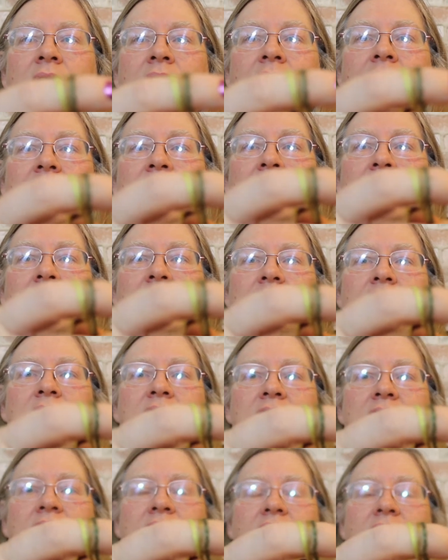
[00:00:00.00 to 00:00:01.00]
I don't know if you
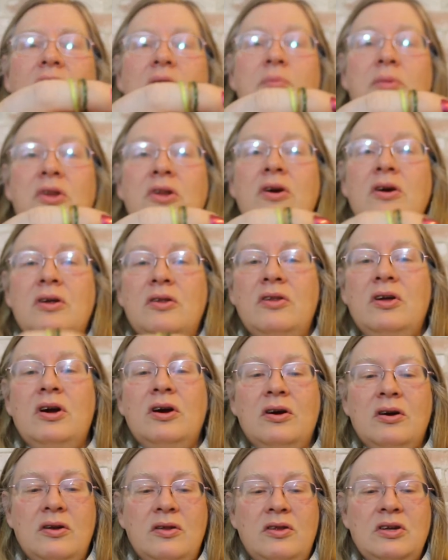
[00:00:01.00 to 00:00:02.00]
can see that, but
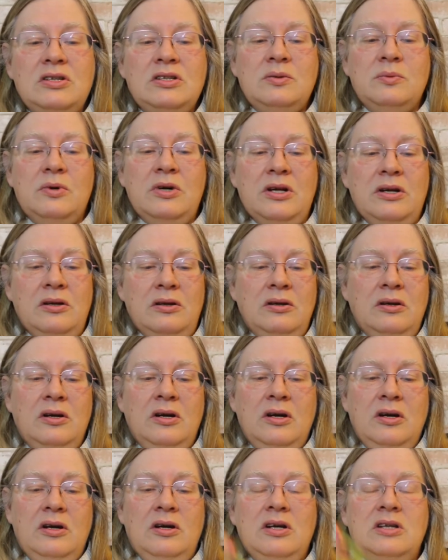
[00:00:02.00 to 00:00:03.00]
this one
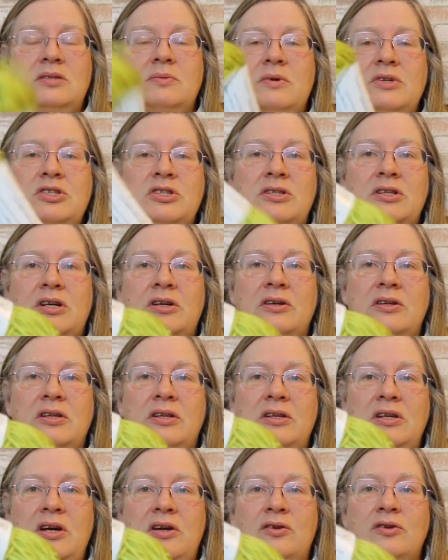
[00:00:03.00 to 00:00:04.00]
is much thicker than
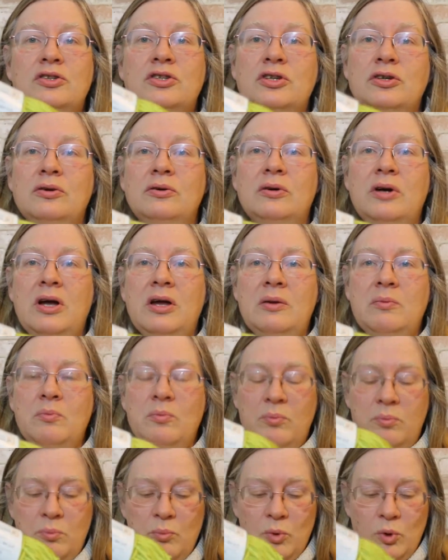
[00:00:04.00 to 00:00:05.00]
the other two
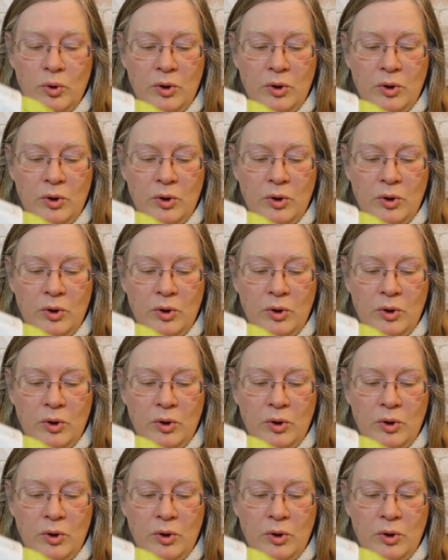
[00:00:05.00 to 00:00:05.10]
and more